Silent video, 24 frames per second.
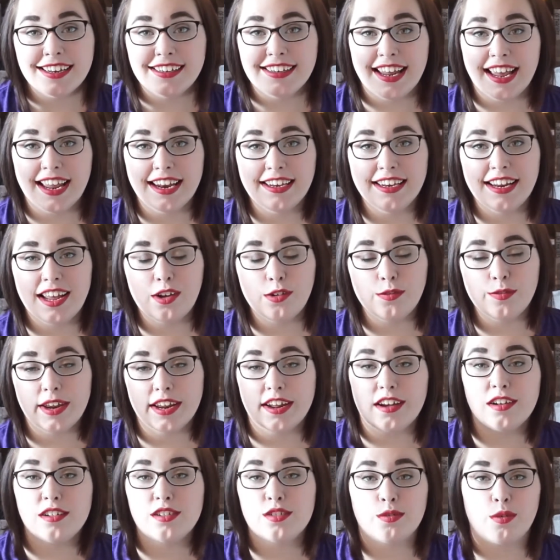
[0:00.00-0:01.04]
Danielle
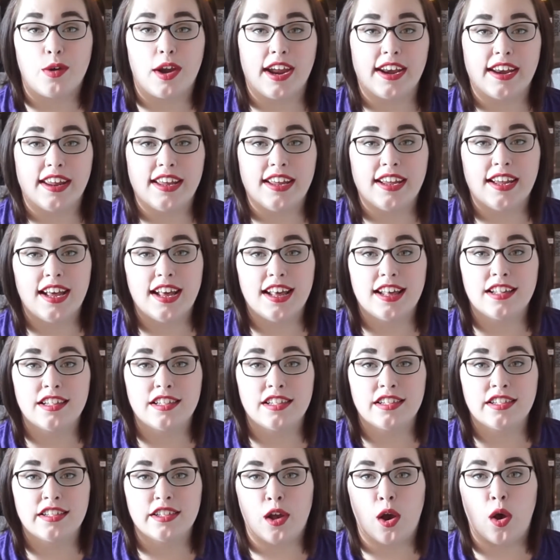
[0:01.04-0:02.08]
Vega's writing is
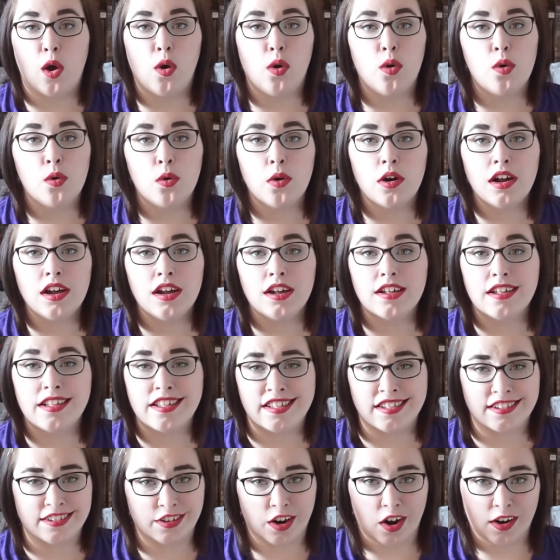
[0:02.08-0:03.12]
so
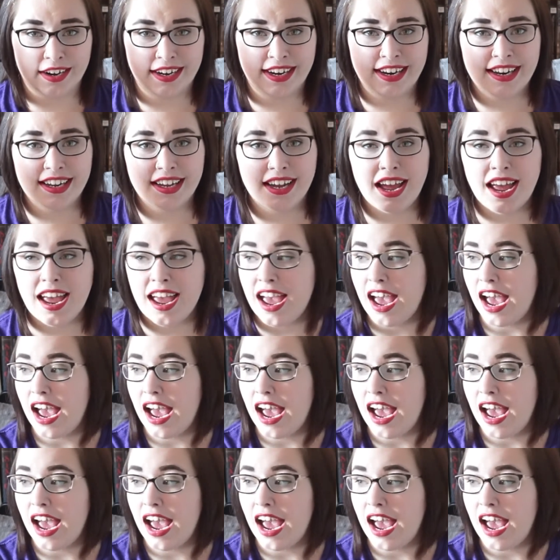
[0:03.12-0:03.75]
stunning.